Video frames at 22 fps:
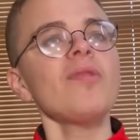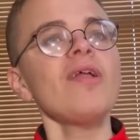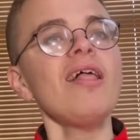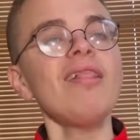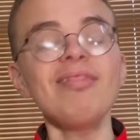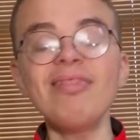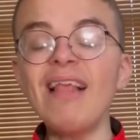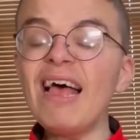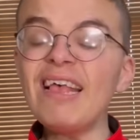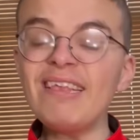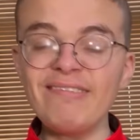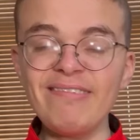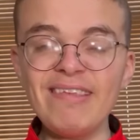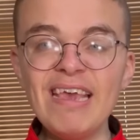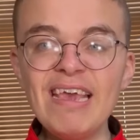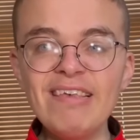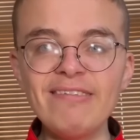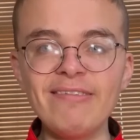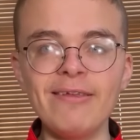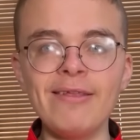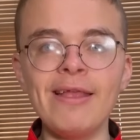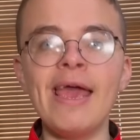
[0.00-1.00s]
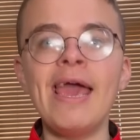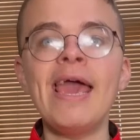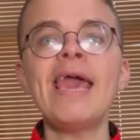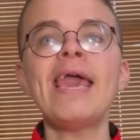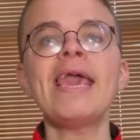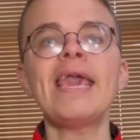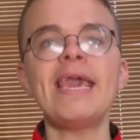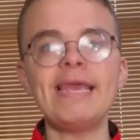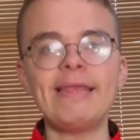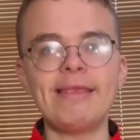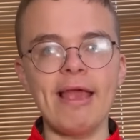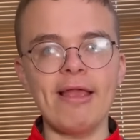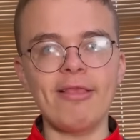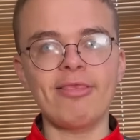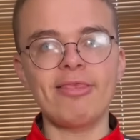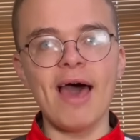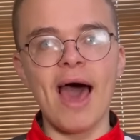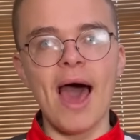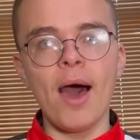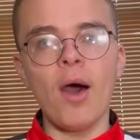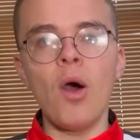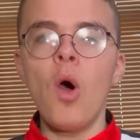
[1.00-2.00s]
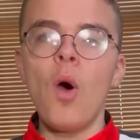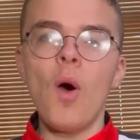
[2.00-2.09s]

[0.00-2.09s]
Last season, he did that.